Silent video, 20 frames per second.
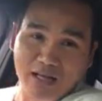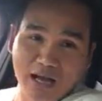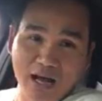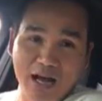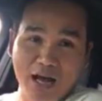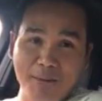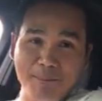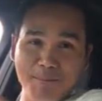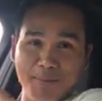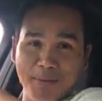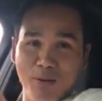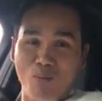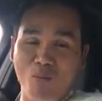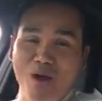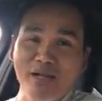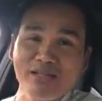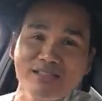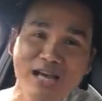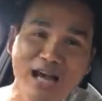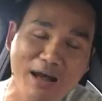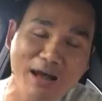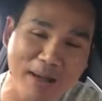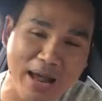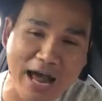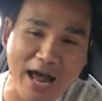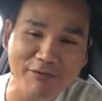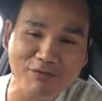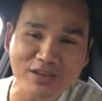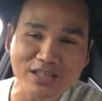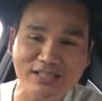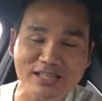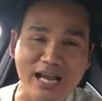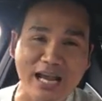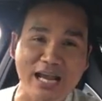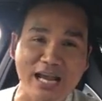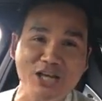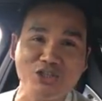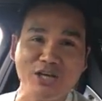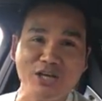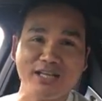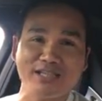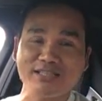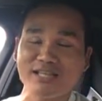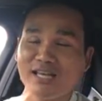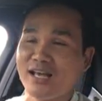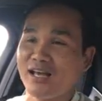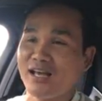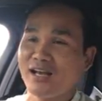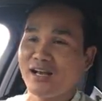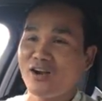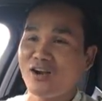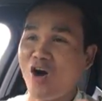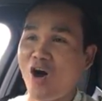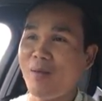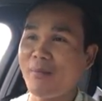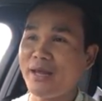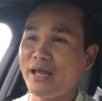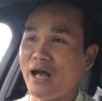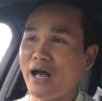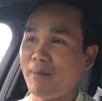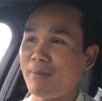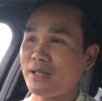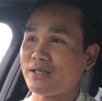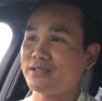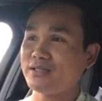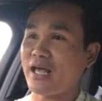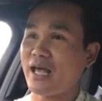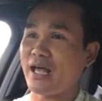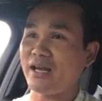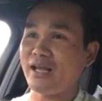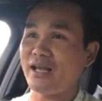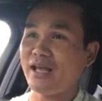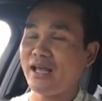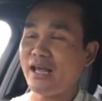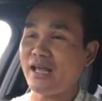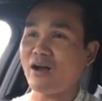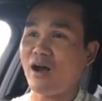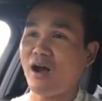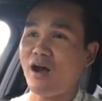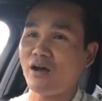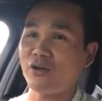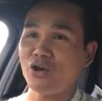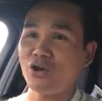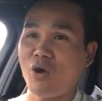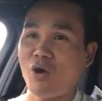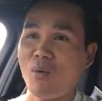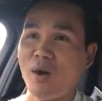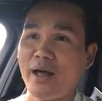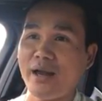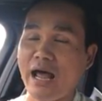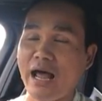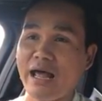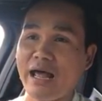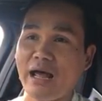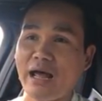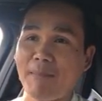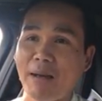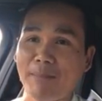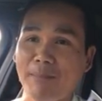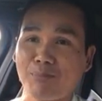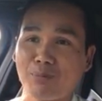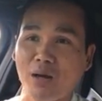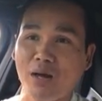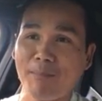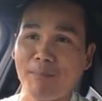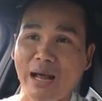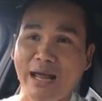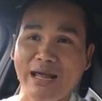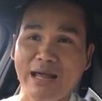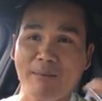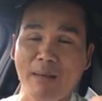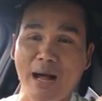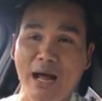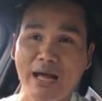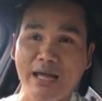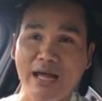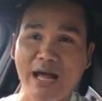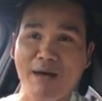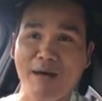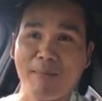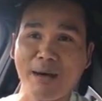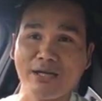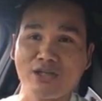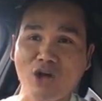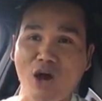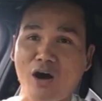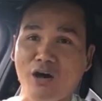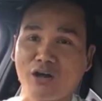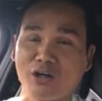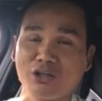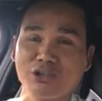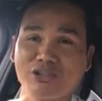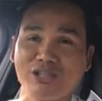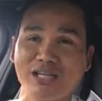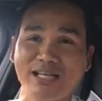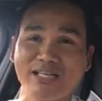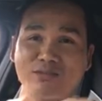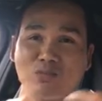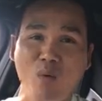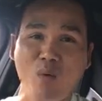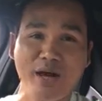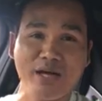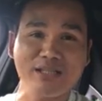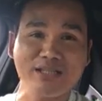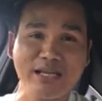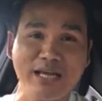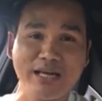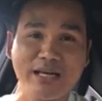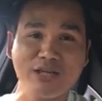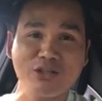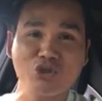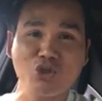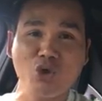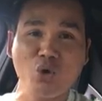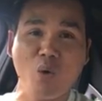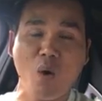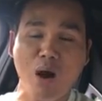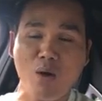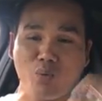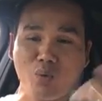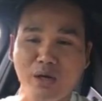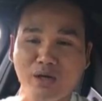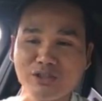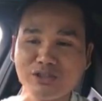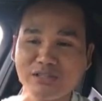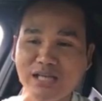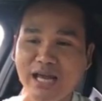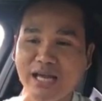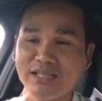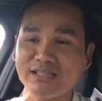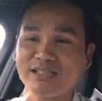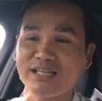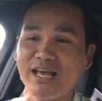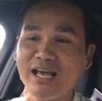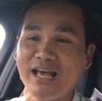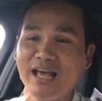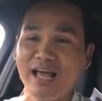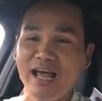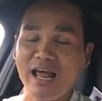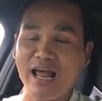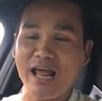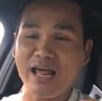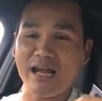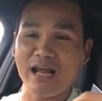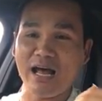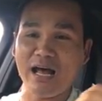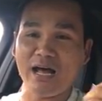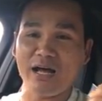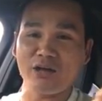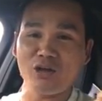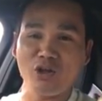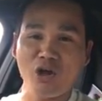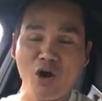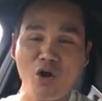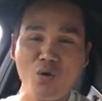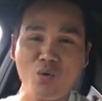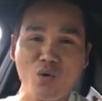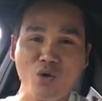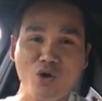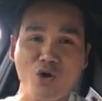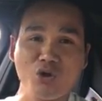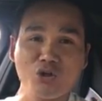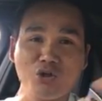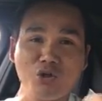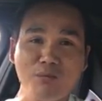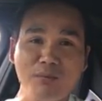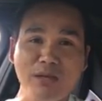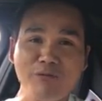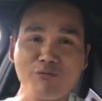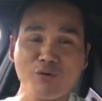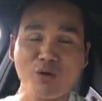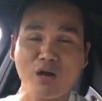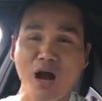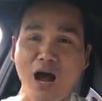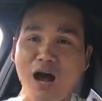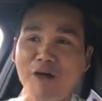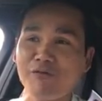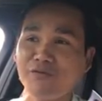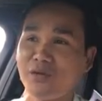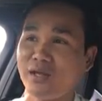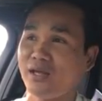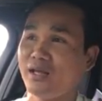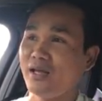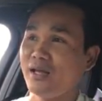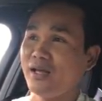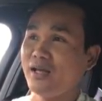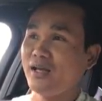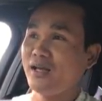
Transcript: But one time I have this agent call me up and said, "Hey, Khang, you know what? My daughters is wanting to get into real estate, and you know, could you meet for coffee?"